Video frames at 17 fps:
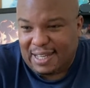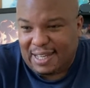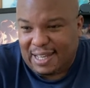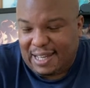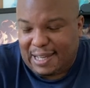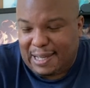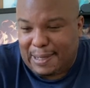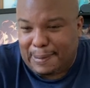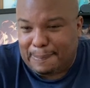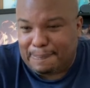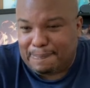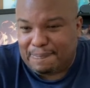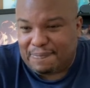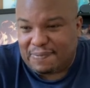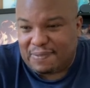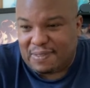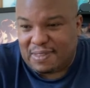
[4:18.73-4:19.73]

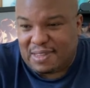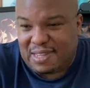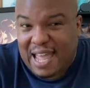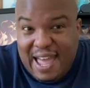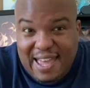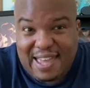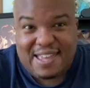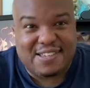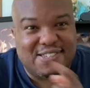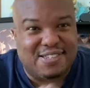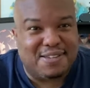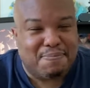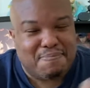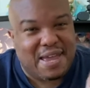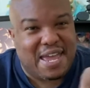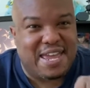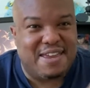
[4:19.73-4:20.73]
That is the
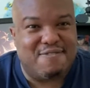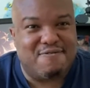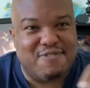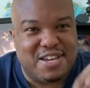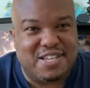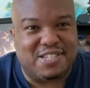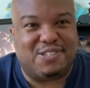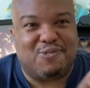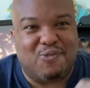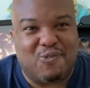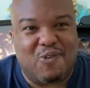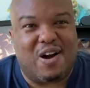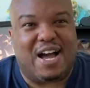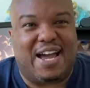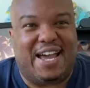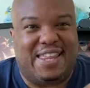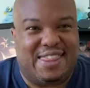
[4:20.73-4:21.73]
main reason
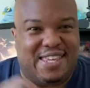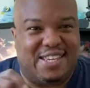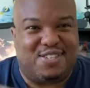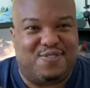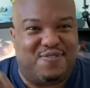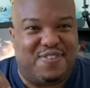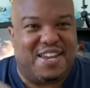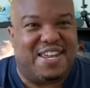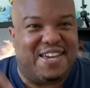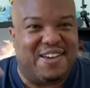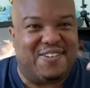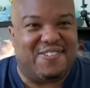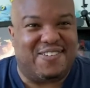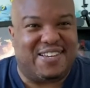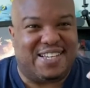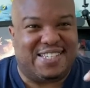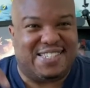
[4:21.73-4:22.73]
why this
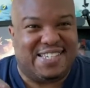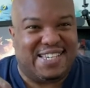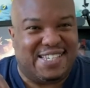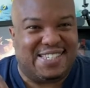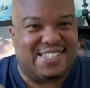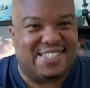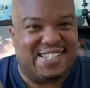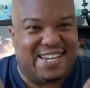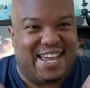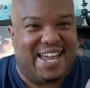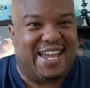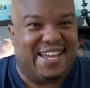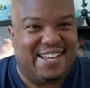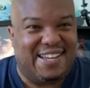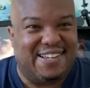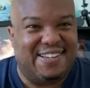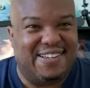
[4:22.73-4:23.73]
video exists today.
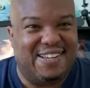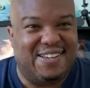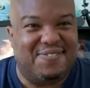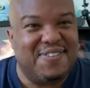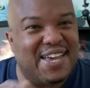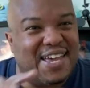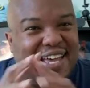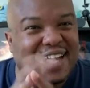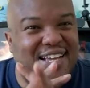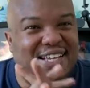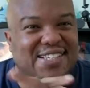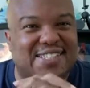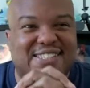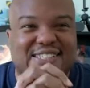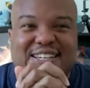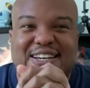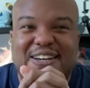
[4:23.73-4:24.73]

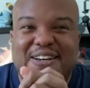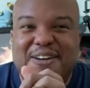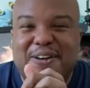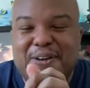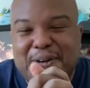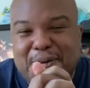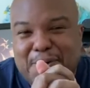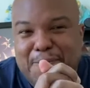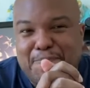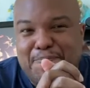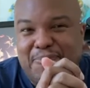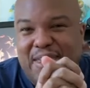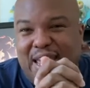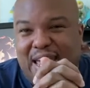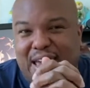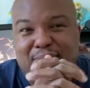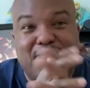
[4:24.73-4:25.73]
Because,
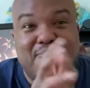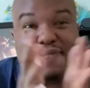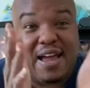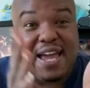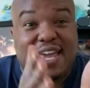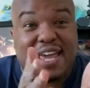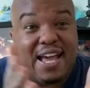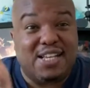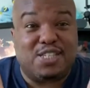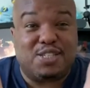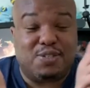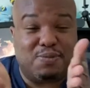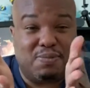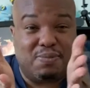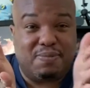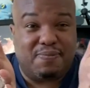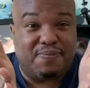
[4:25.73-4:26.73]
and I guess,
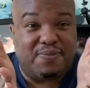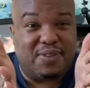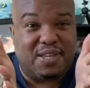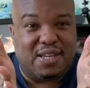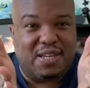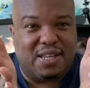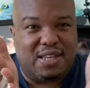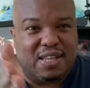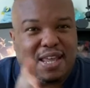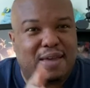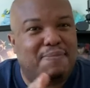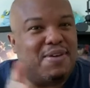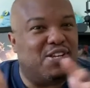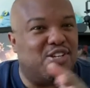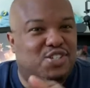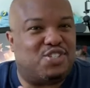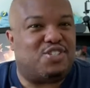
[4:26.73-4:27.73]
let
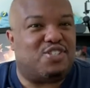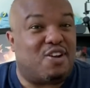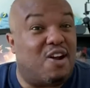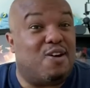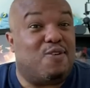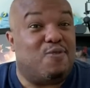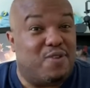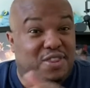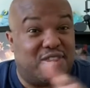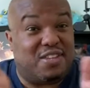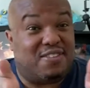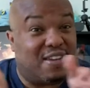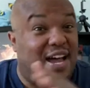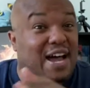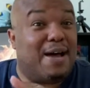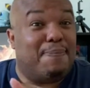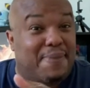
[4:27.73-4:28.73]
me just start with the
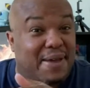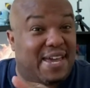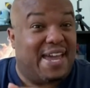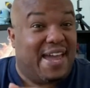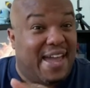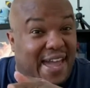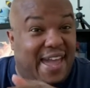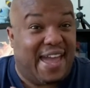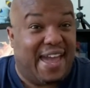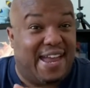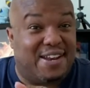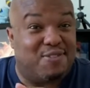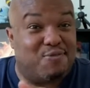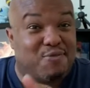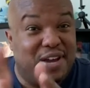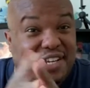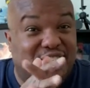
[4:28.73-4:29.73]
topic at hand,
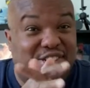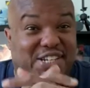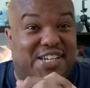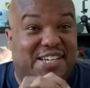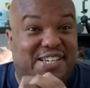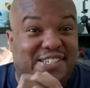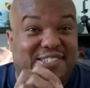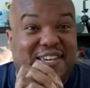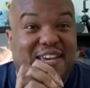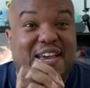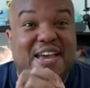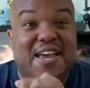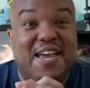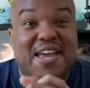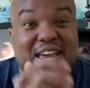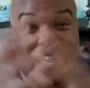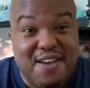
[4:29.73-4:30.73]
which is,
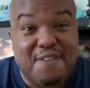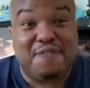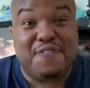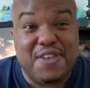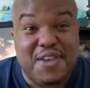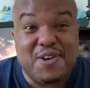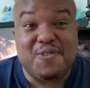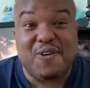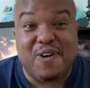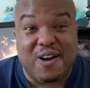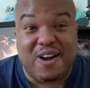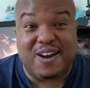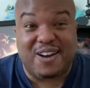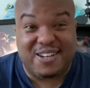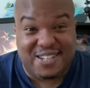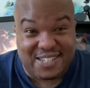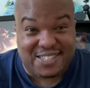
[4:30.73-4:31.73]
if you
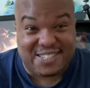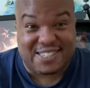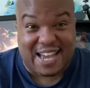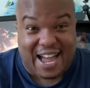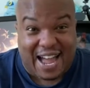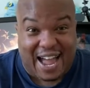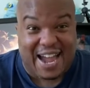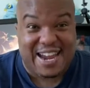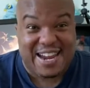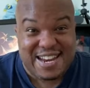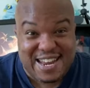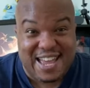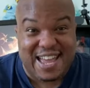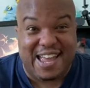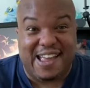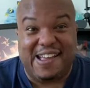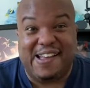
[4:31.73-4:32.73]
are
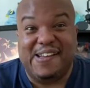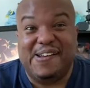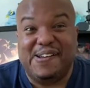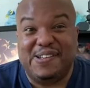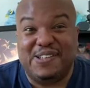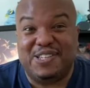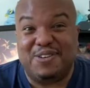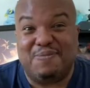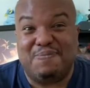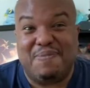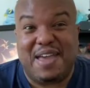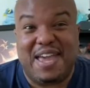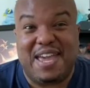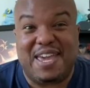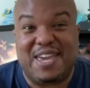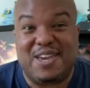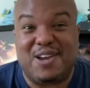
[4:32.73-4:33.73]
deciding to
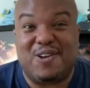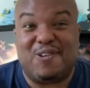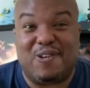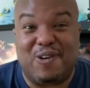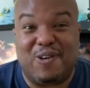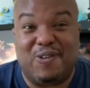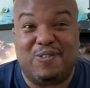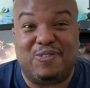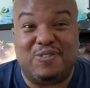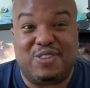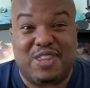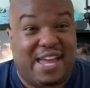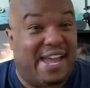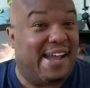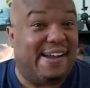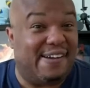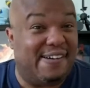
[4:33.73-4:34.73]
make your own
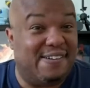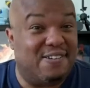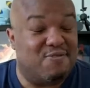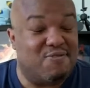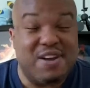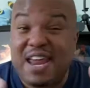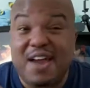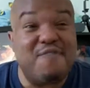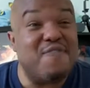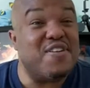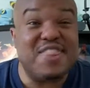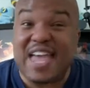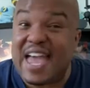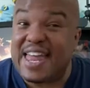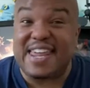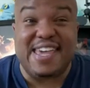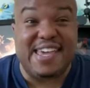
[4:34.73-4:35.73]
thing, whatever
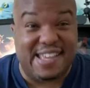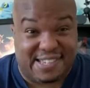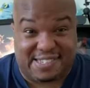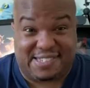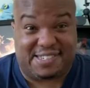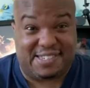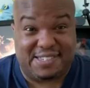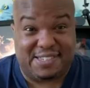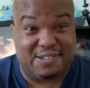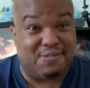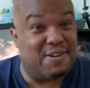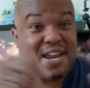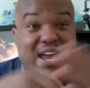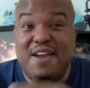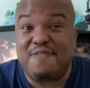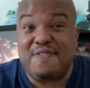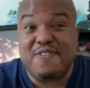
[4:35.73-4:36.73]
that is,
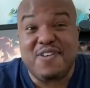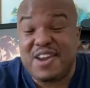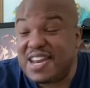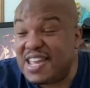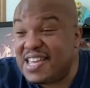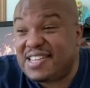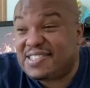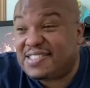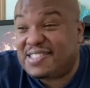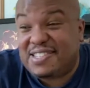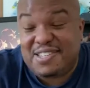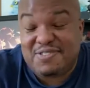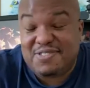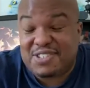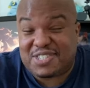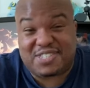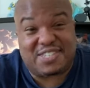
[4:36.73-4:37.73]
whatever it is that
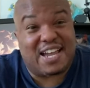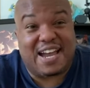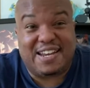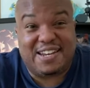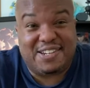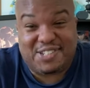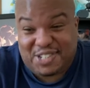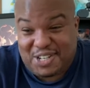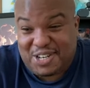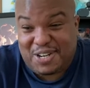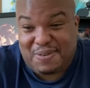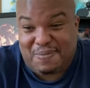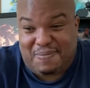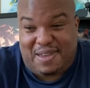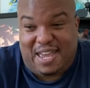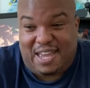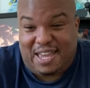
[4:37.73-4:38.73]
you decide that you're going to
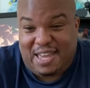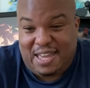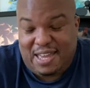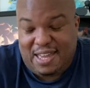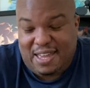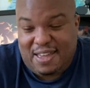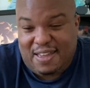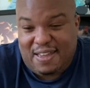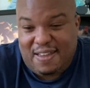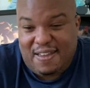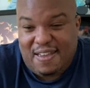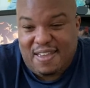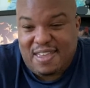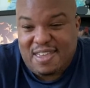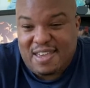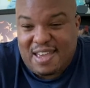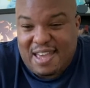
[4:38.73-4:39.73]
make,
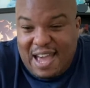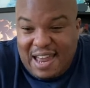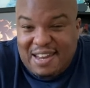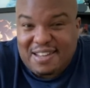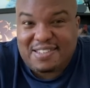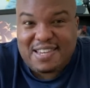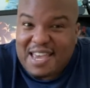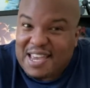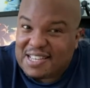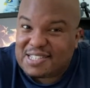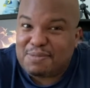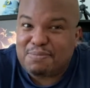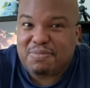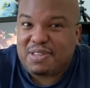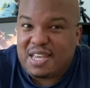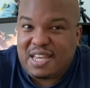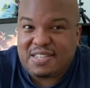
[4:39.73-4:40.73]
you got to take
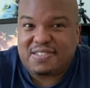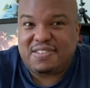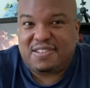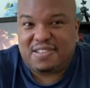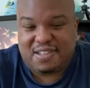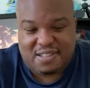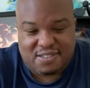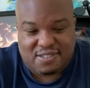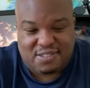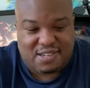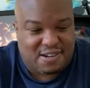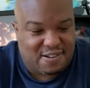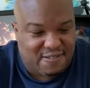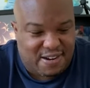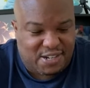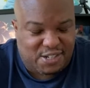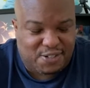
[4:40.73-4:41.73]
some things into
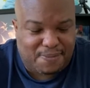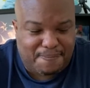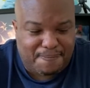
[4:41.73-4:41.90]
consideration.